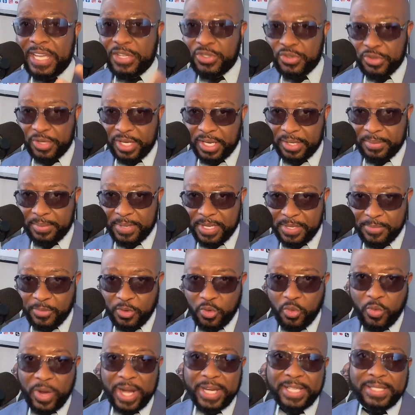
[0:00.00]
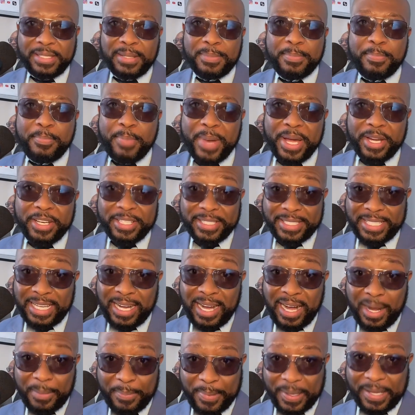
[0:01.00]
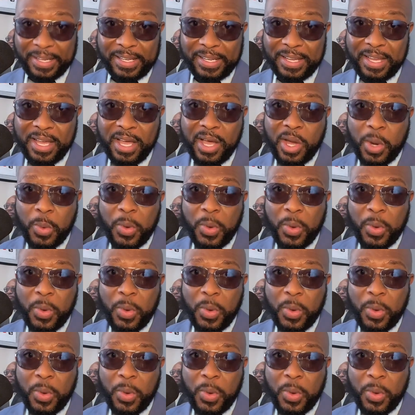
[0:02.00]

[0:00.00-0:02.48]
educate people? What is a better topic?